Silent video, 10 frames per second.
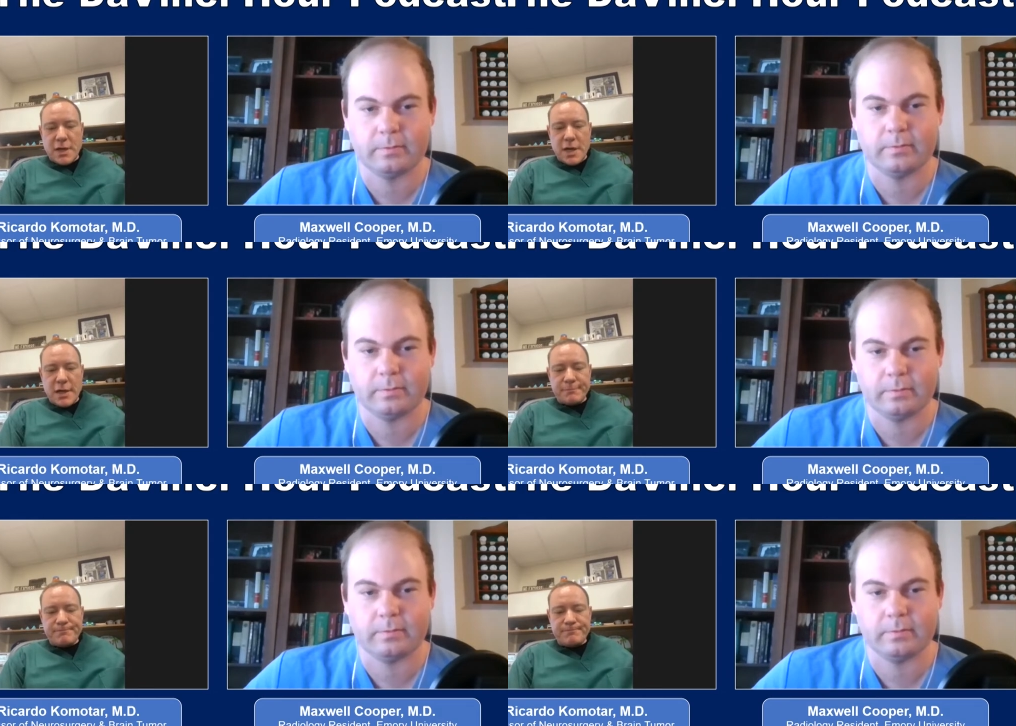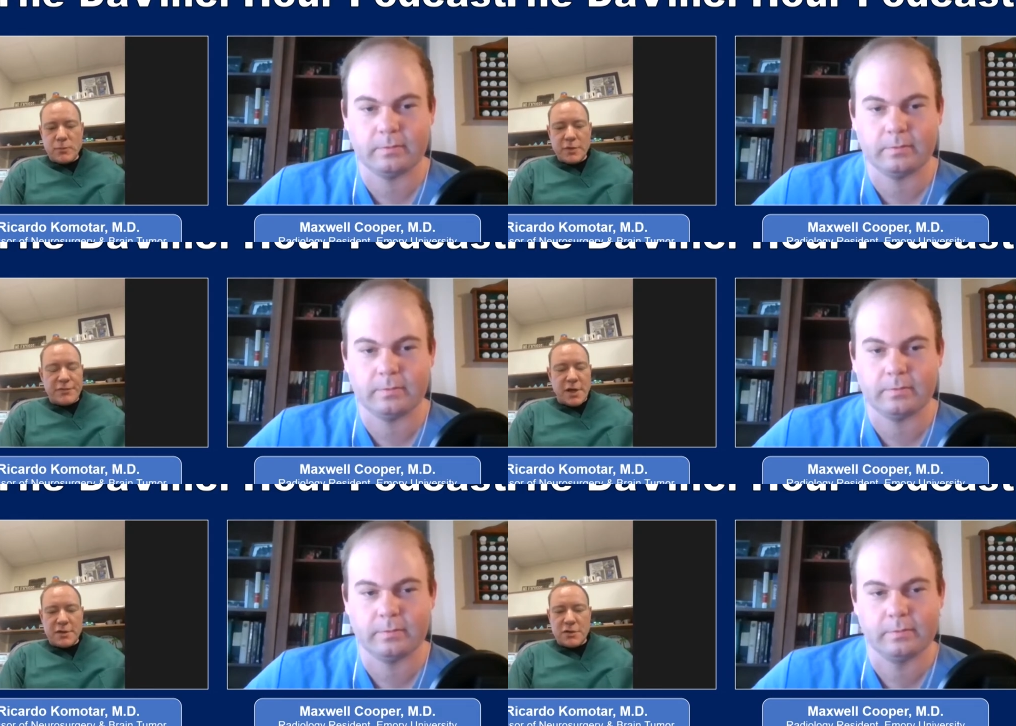Speaker 1: um, we've
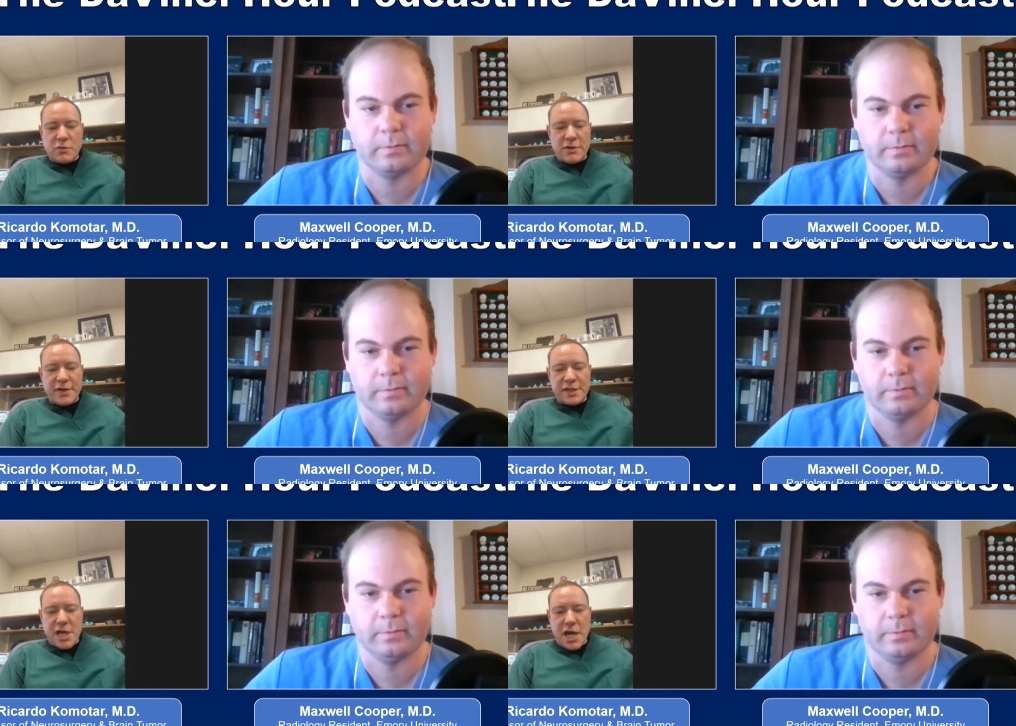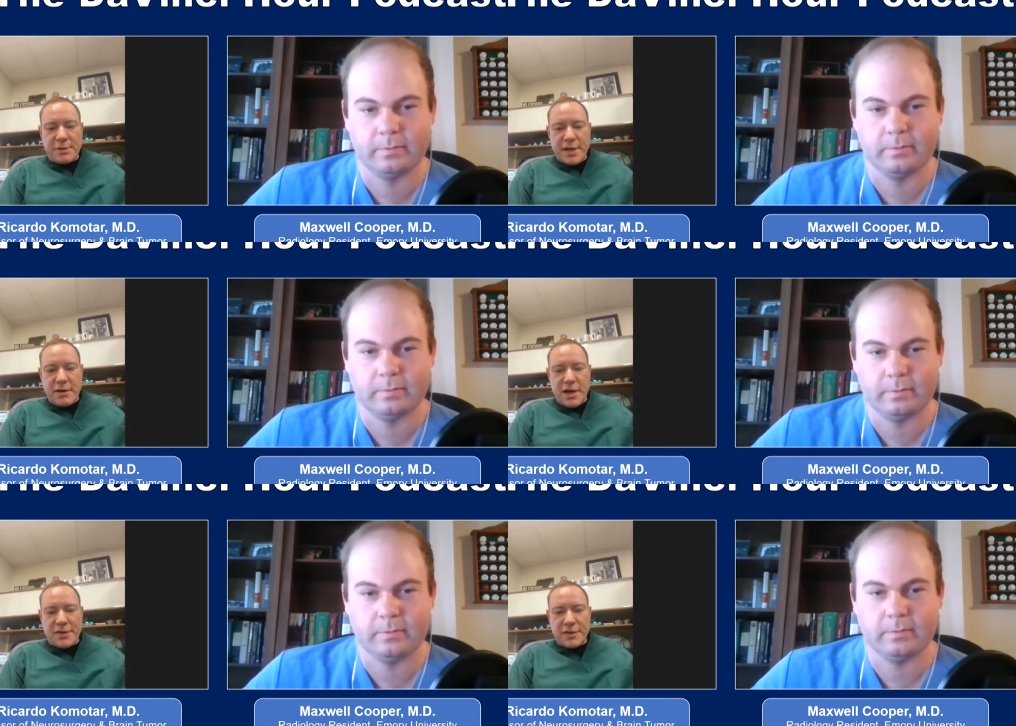done a terrific job
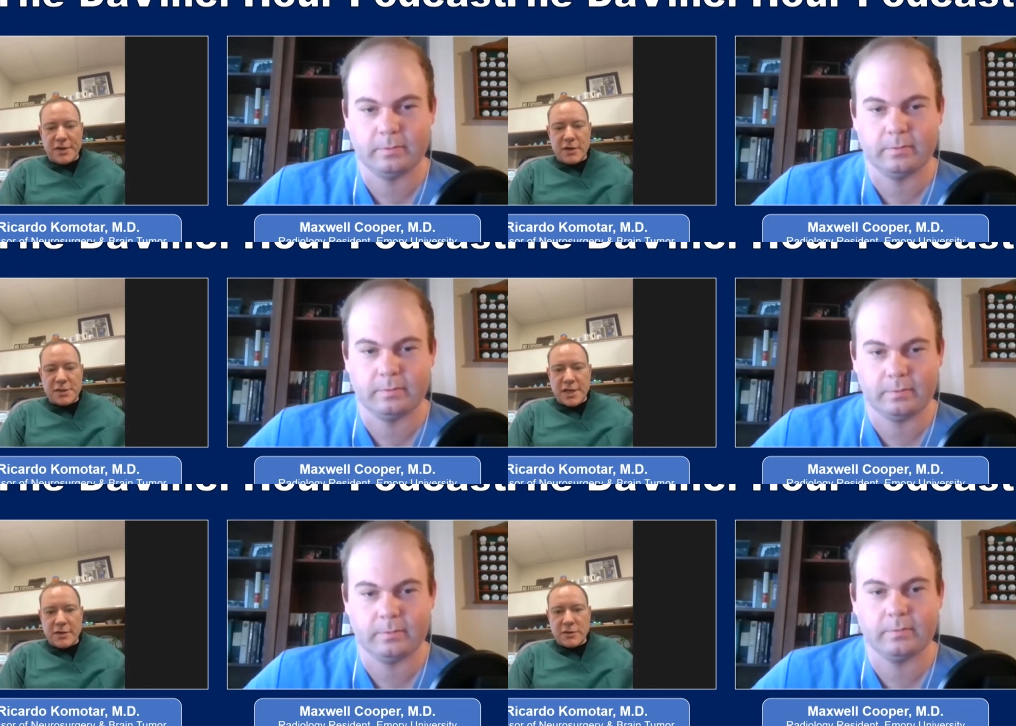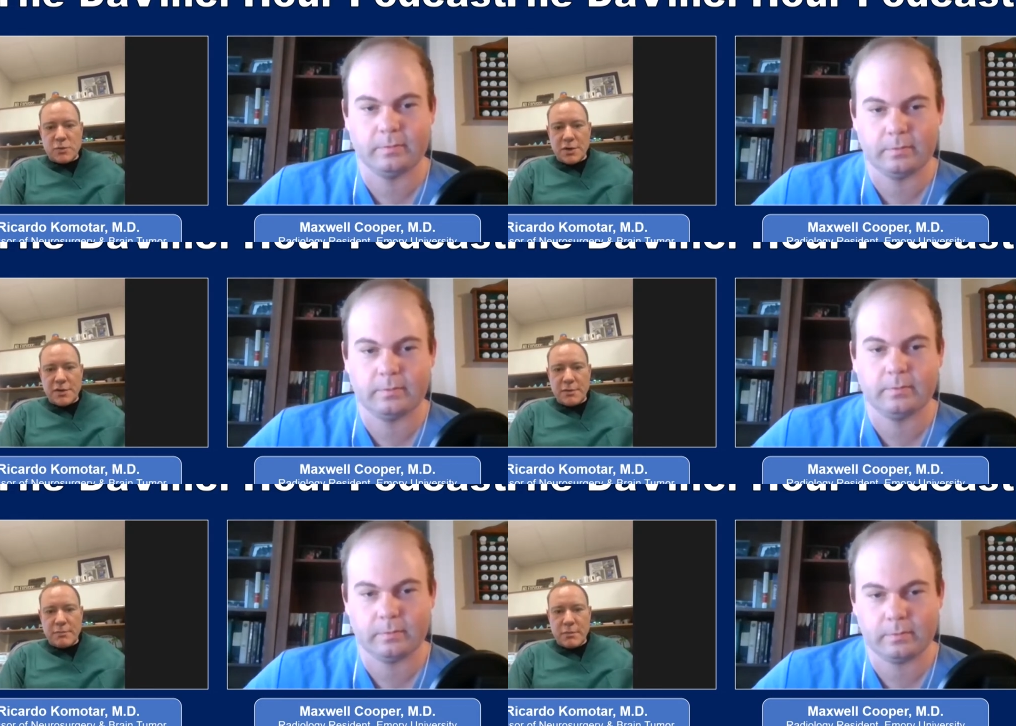here. I think that our center is one
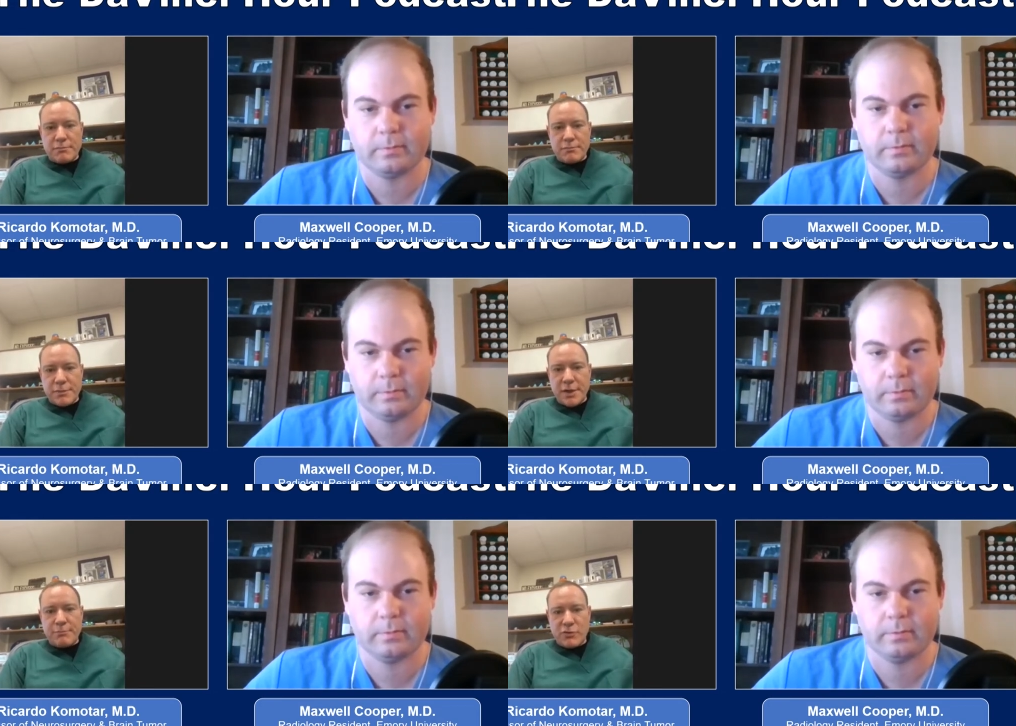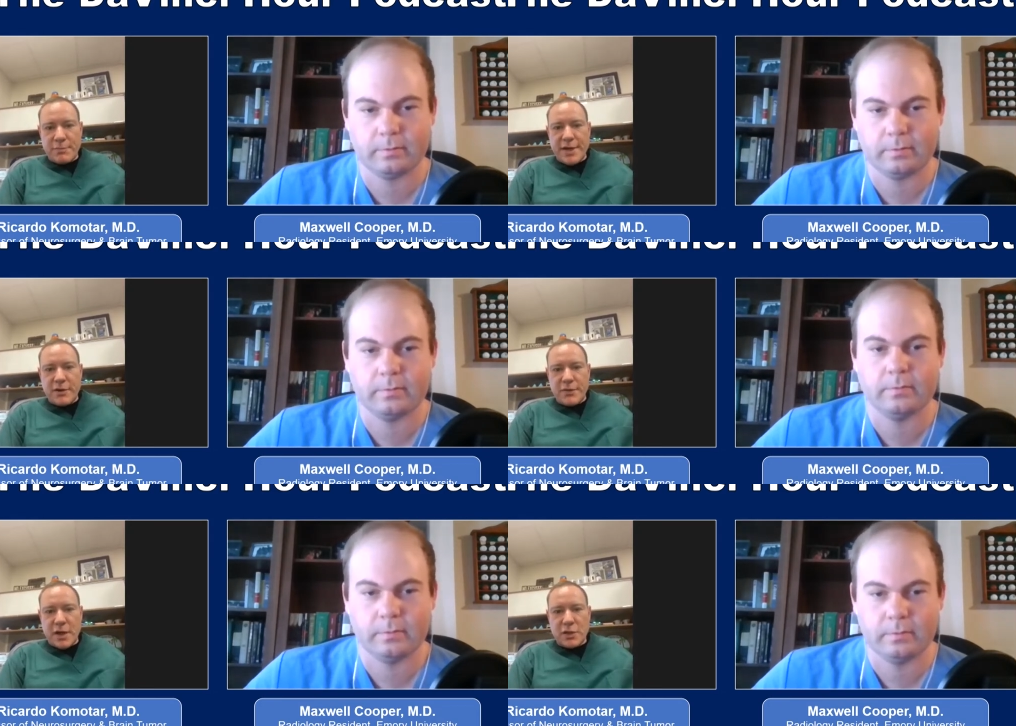of the you know,
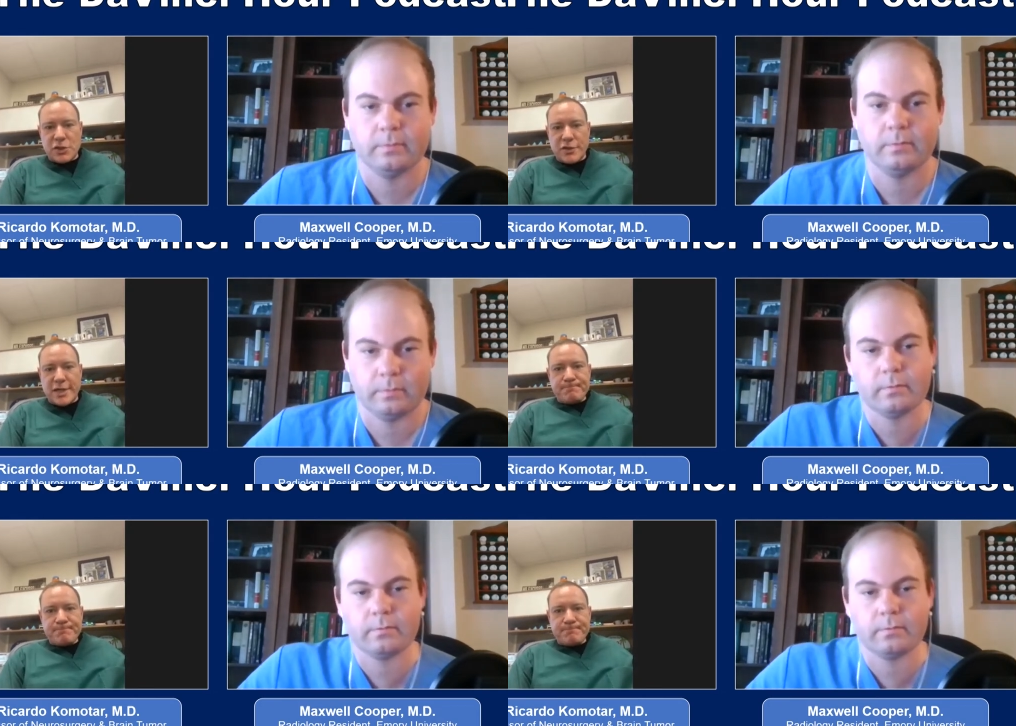premier in the country.